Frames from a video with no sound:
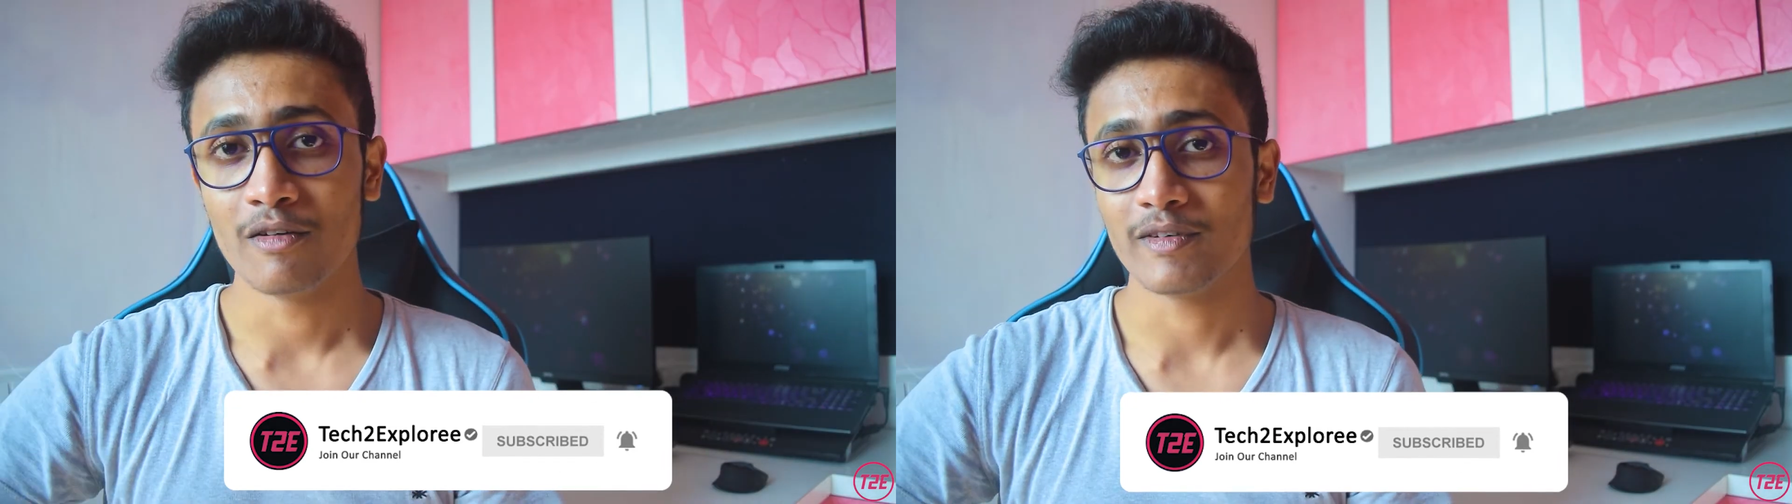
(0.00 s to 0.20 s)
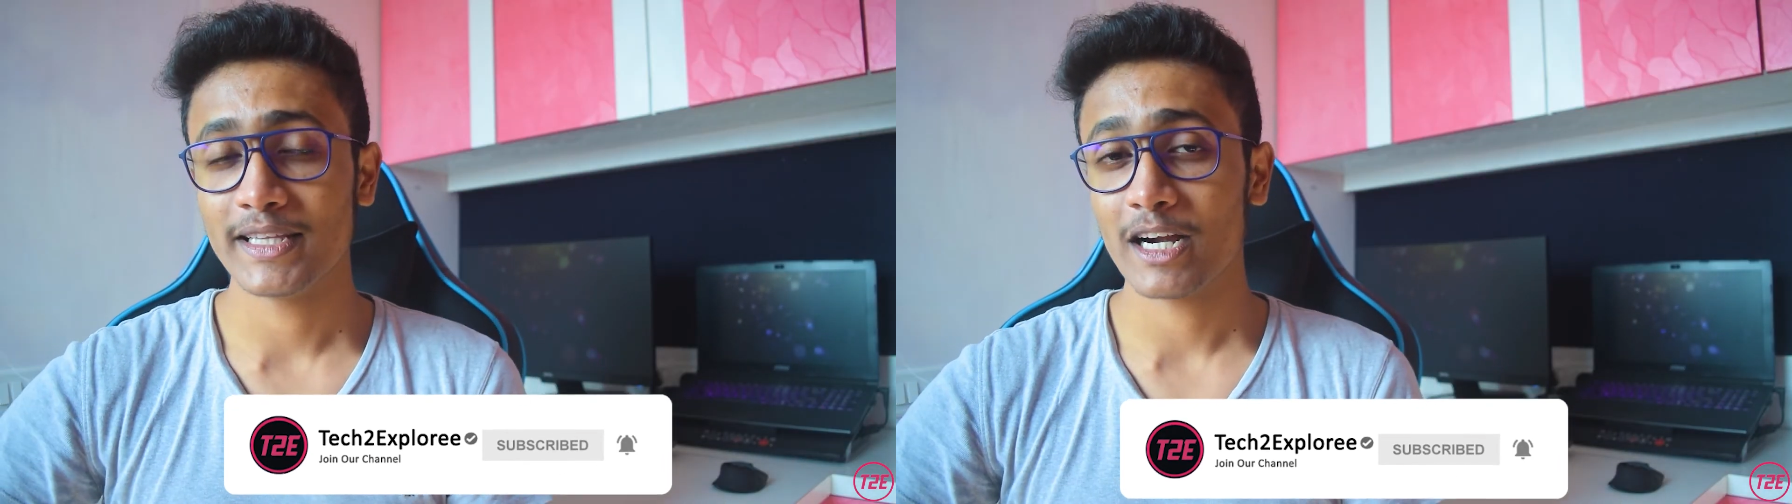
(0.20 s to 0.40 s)

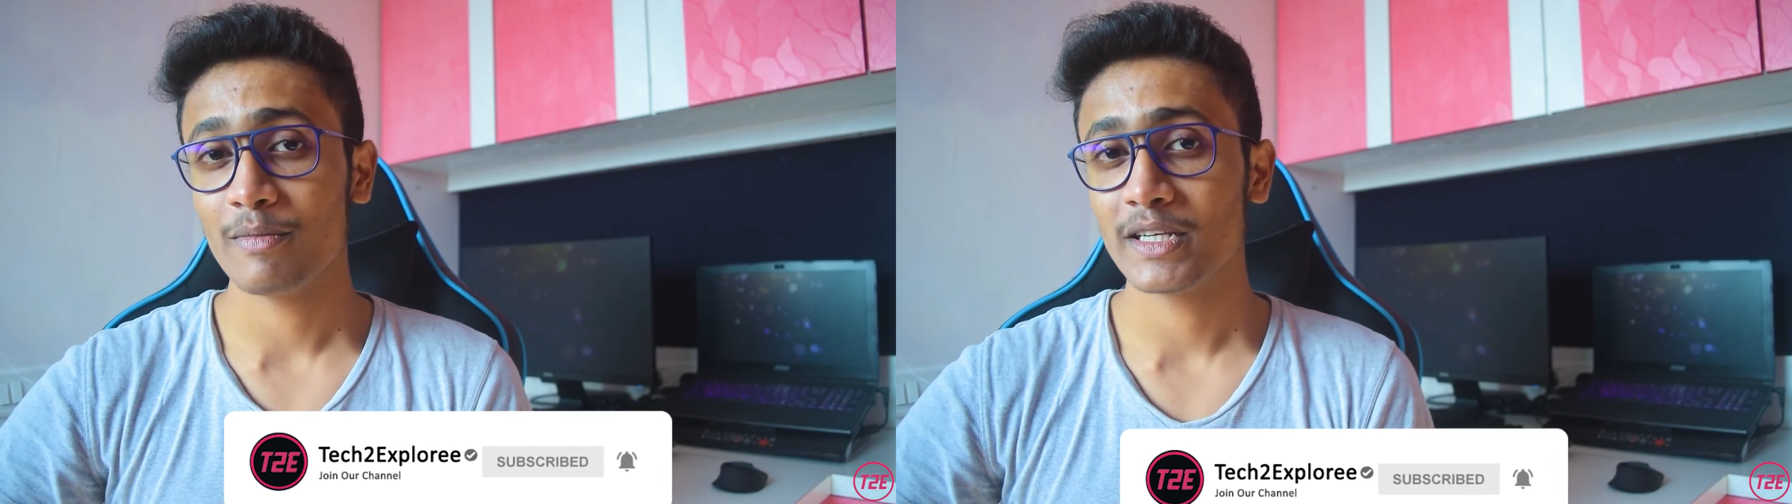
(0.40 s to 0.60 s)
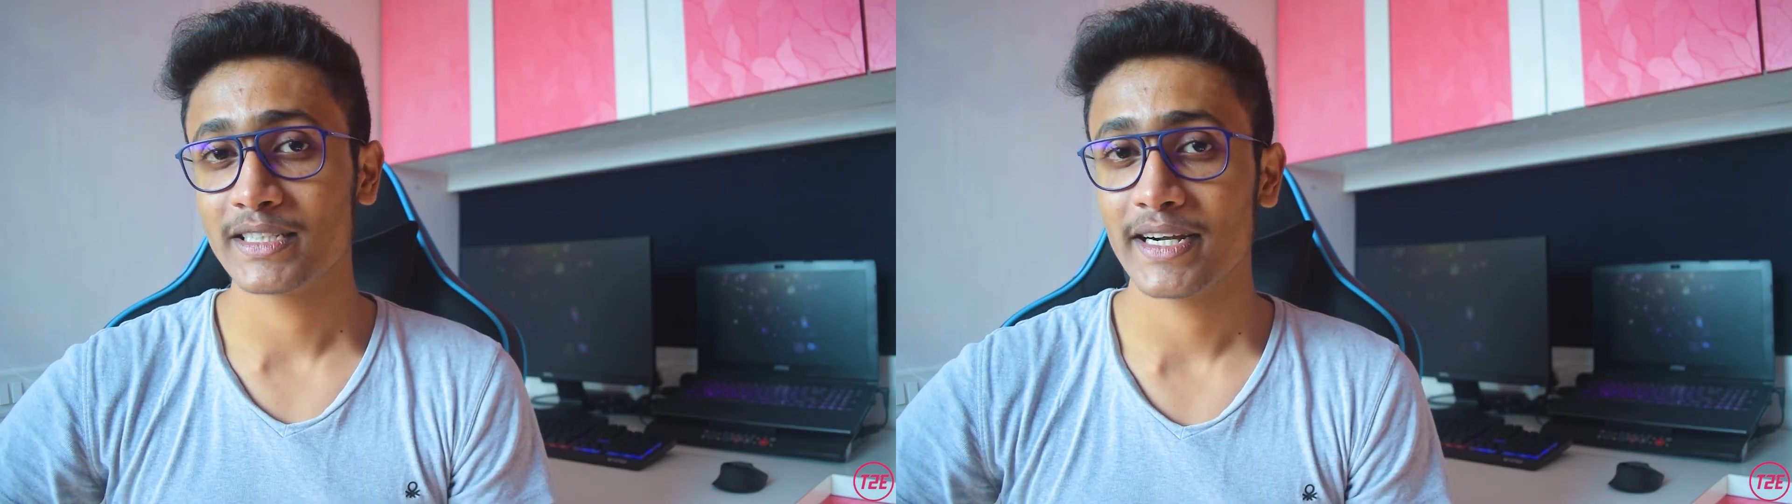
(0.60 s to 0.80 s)
With that
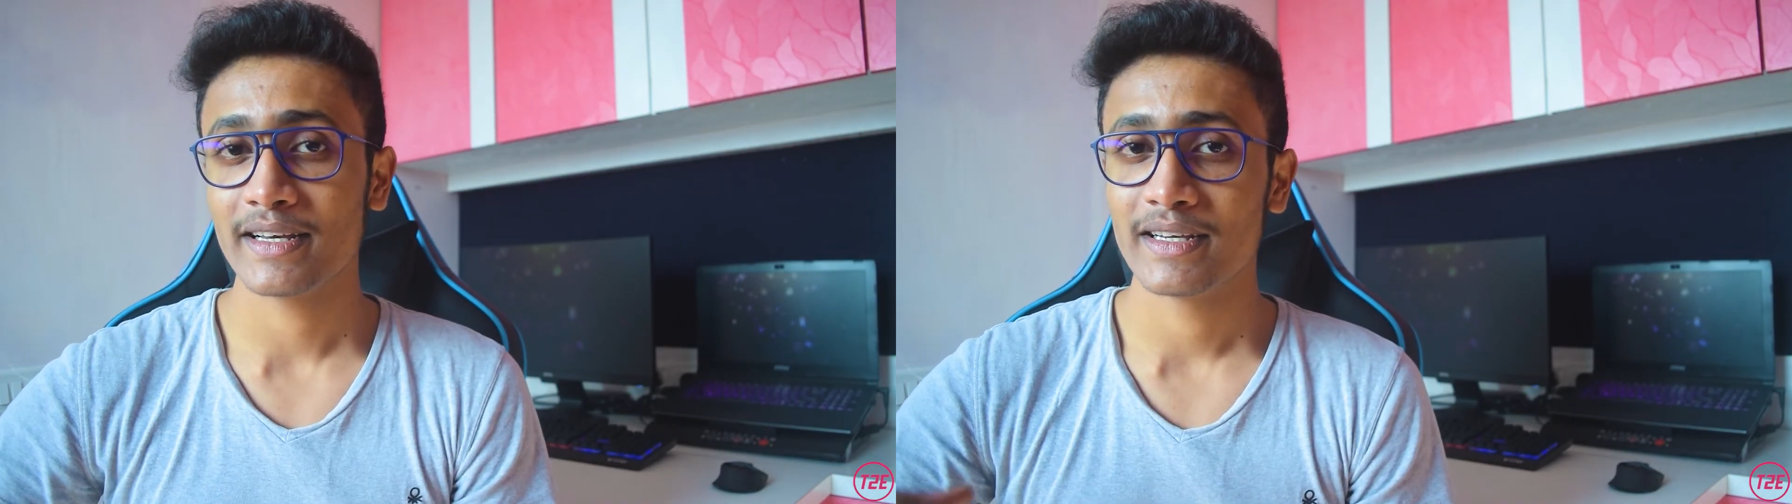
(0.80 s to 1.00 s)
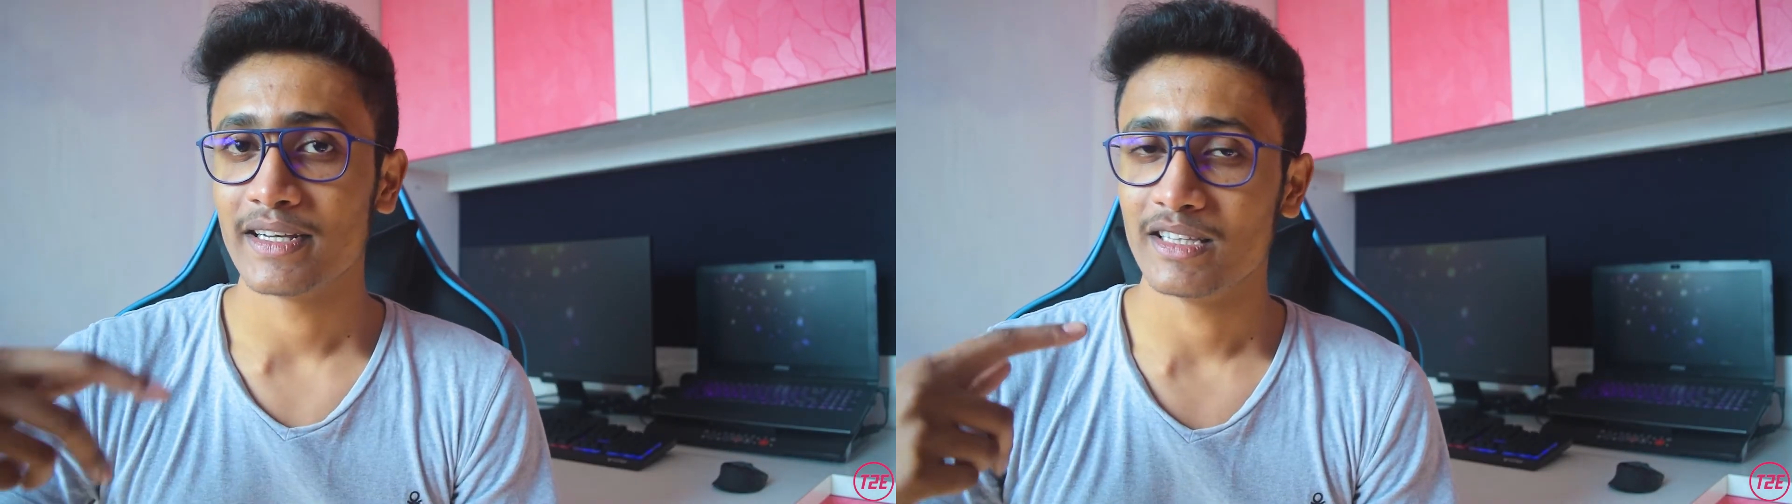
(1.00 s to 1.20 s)
being said,